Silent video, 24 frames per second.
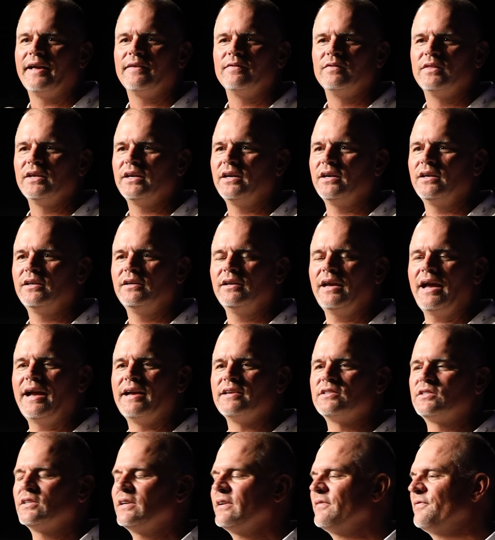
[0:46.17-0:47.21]
And then,
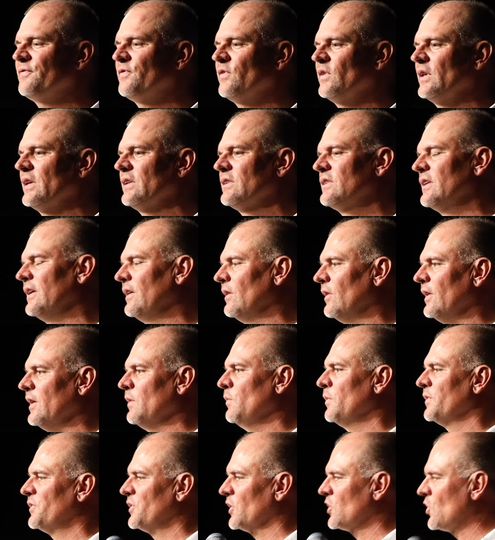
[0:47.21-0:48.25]
as if
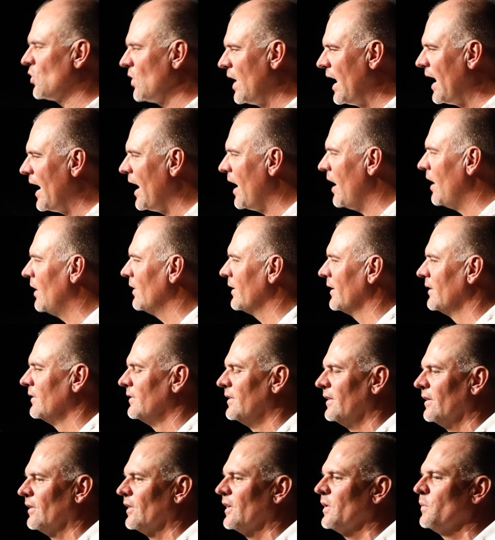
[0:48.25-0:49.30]
dealing with the crowd and
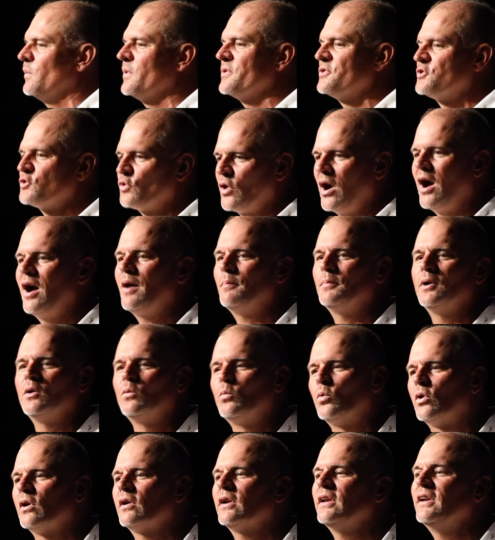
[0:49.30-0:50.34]
dealing with drama
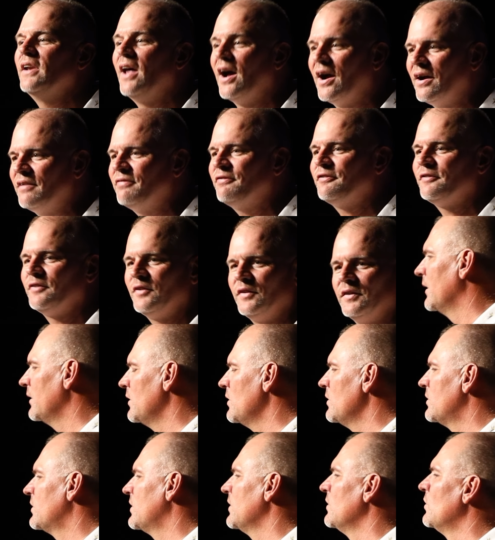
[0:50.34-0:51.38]
weren't enough, then
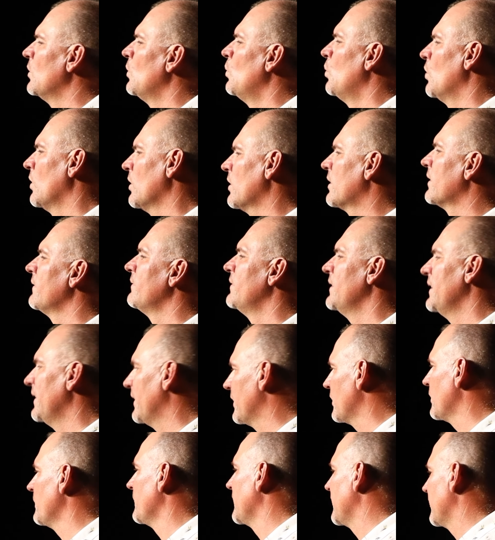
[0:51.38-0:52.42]
you see the work of the
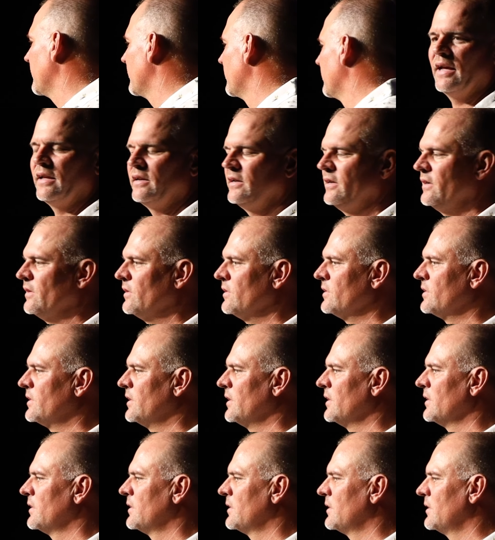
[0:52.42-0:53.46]
enemy. And here's
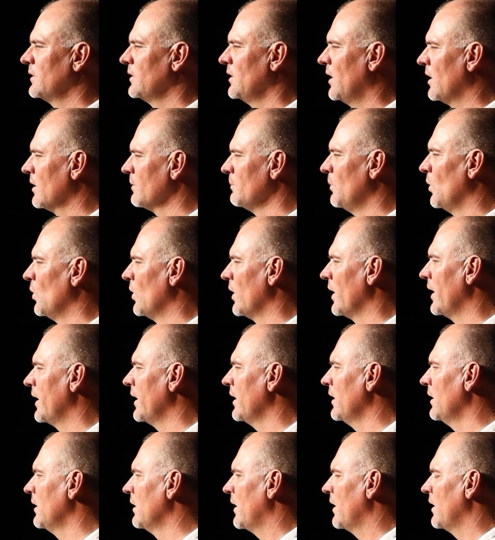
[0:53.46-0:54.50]
this young
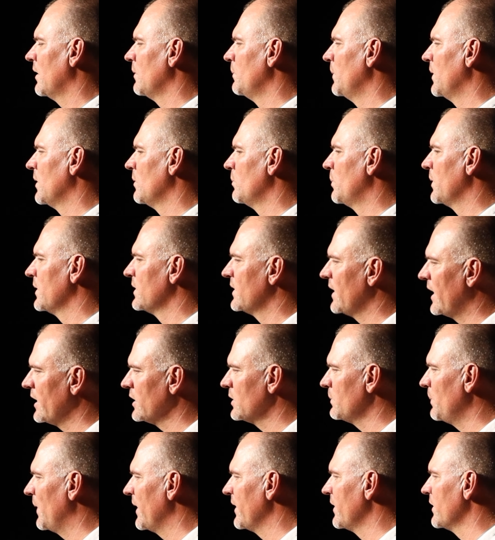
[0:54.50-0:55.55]
boy that had been
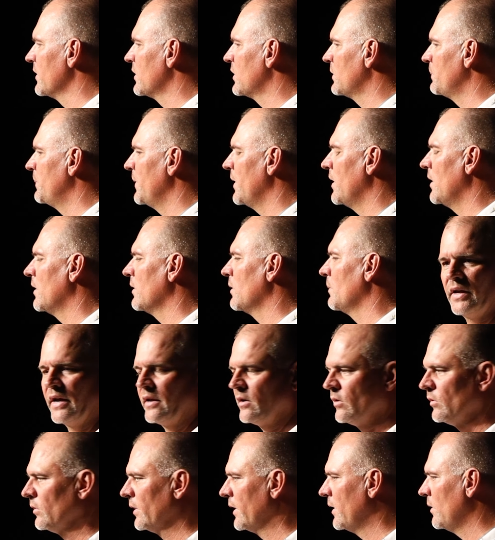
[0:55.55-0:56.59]
possessed by this spirit.
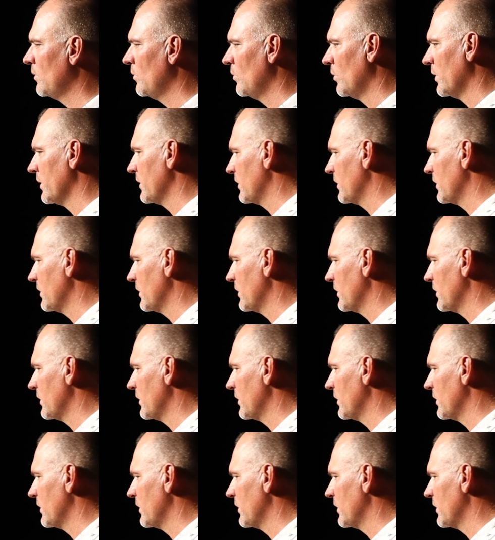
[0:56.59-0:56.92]
Not only